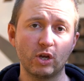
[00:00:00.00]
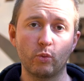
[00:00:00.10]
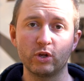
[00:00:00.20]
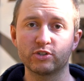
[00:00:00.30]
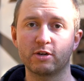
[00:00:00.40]

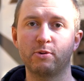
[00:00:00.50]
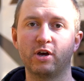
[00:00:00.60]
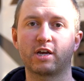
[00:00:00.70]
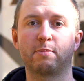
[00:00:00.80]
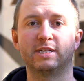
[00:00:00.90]
We also
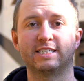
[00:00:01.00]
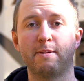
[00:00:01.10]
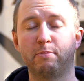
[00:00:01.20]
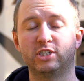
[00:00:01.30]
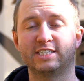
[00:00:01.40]
put a couple of
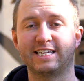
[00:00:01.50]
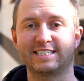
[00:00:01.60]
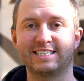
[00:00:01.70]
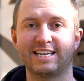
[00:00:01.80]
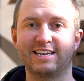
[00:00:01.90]
temperature
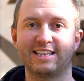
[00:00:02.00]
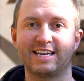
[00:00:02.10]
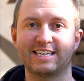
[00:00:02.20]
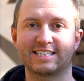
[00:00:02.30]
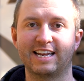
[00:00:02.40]
sensors under there
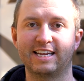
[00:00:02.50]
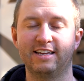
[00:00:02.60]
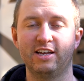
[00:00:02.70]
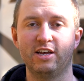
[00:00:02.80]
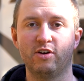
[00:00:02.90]
yesterday.
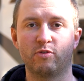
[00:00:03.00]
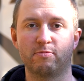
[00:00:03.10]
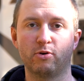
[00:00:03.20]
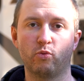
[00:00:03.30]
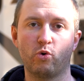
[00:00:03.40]
We've
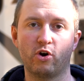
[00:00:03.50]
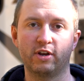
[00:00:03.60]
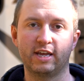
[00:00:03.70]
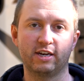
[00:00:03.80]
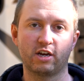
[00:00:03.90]
put
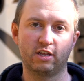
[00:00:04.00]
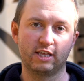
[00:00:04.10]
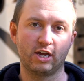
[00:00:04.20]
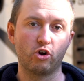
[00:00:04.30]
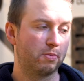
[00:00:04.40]
one in kind of
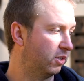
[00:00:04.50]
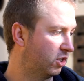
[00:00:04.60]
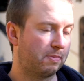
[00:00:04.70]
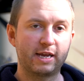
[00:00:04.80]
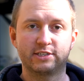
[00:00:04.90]
the open
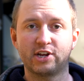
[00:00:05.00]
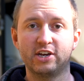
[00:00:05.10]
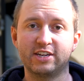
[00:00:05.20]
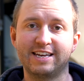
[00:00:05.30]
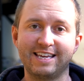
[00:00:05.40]
space
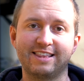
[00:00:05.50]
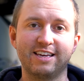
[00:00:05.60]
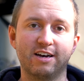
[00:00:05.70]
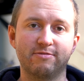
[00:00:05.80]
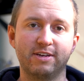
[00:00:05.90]
underneath the
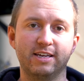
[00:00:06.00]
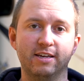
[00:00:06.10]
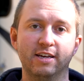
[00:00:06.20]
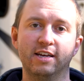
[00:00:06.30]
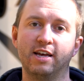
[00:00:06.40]
RV,
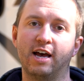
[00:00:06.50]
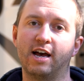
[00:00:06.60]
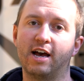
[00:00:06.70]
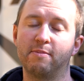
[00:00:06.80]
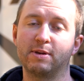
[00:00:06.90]

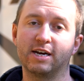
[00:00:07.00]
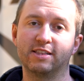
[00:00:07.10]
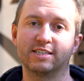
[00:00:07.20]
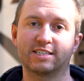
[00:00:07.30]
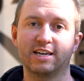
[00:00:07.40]

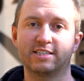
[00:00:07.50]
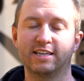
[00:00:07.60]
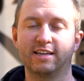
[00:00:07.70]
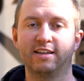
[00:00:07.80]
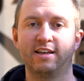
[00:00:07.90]
behind the
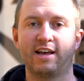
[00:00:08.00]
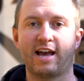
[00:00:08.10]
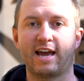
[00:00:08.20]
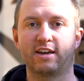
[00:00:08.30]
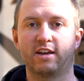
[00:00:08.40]
skirting,
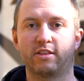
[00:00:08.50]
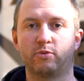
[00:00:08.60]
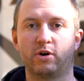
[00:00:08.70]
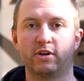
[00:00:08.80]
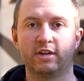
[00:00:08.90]
and another
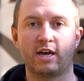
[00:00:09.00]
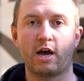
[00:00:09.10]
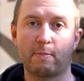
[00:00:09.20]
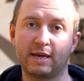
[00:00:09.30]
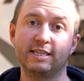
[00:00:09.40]
one
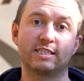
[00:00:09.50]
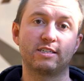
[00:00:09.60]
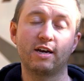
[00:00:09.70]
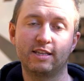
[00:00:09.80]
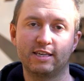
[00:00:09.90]
up
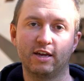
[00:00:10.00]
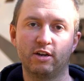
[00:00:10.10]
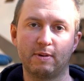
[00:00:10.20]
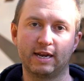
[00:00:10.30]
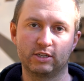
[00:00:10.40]
inside the
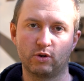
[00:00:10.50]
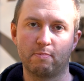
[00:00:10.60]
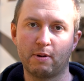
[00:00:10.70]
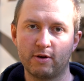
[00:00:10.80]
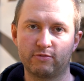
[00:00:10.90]
underbelly, so
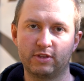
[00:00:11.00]
above